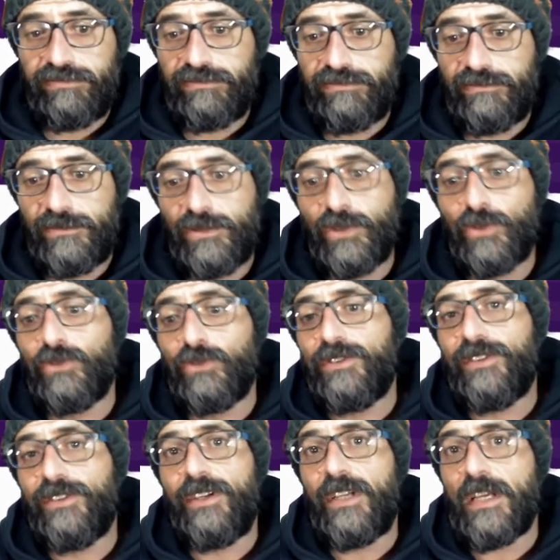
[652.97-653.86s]

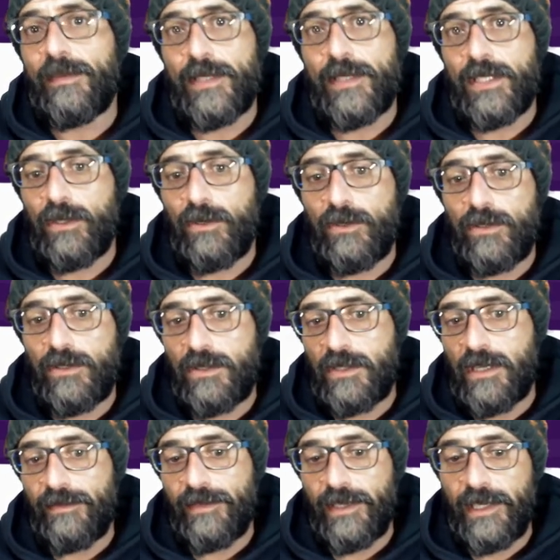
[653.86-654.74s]
2-3 episodes
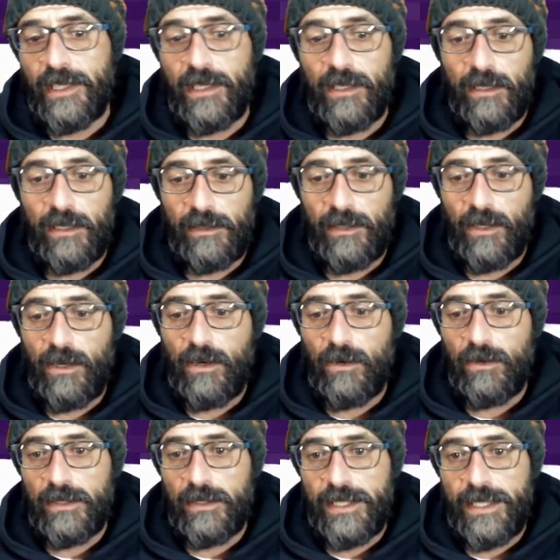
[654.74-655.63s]
covering the
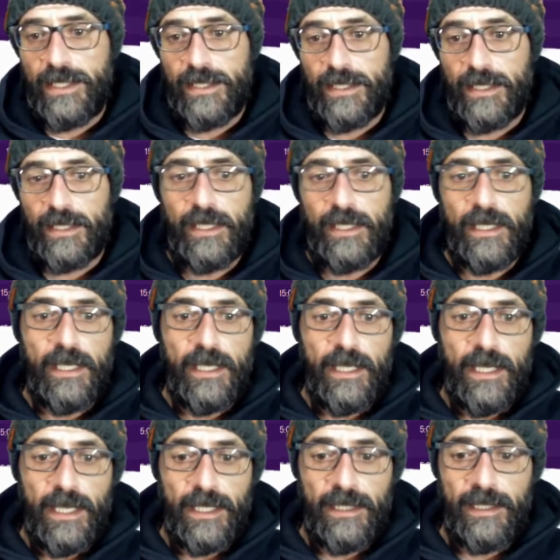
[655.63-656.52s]
whole season,
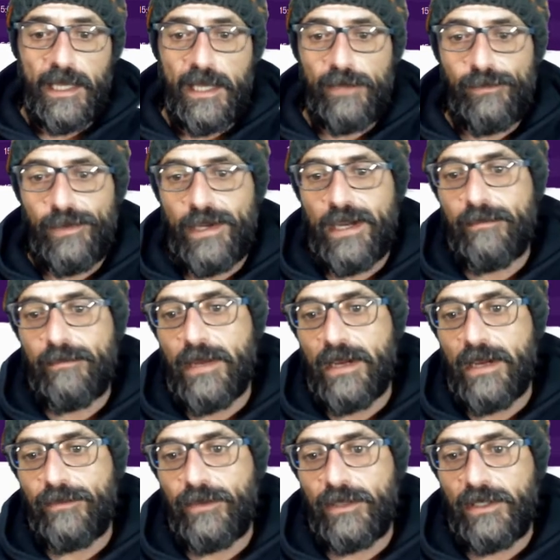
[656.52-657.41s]
and then we come
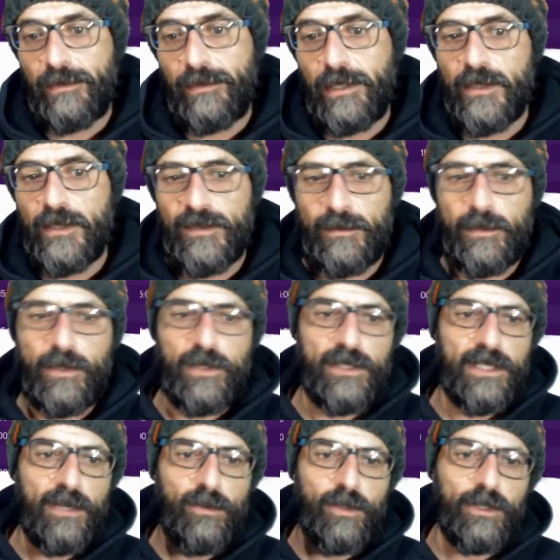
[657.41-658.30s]
back for the playoffs, because
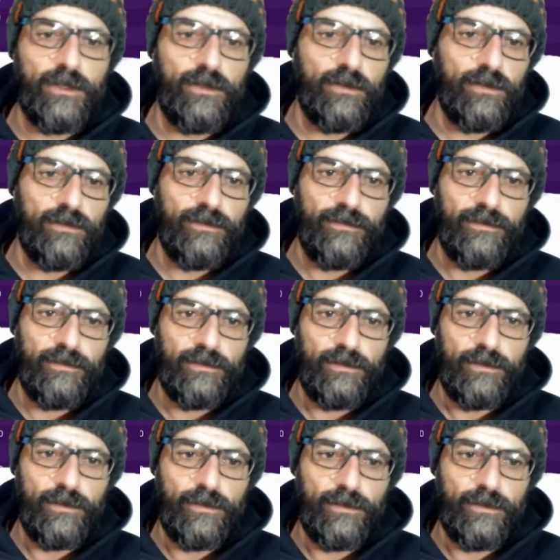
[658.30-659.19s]
I want to
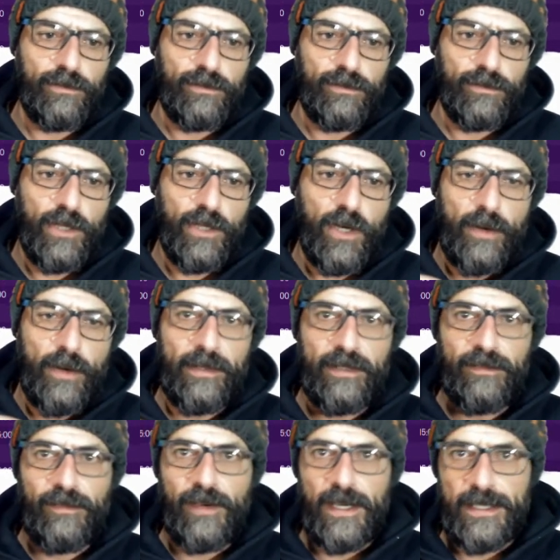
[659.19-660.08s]
go a
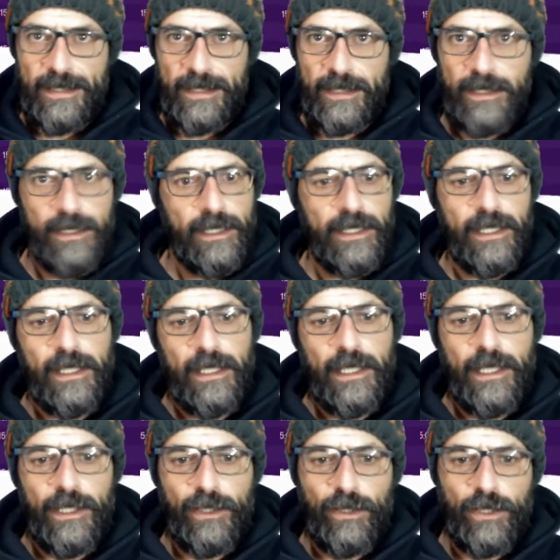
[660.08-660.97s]
bit faster
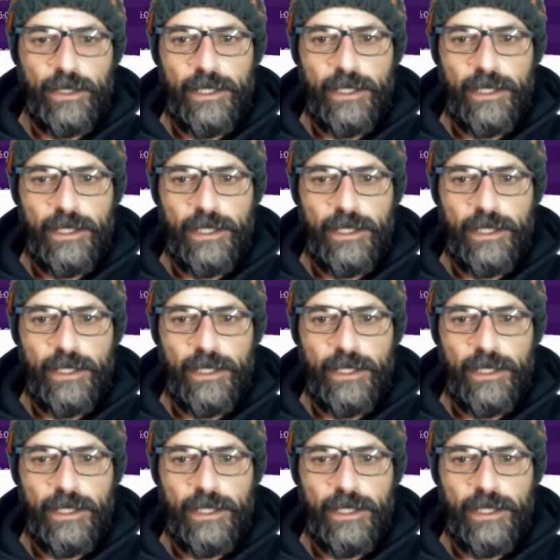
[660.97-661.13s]
in order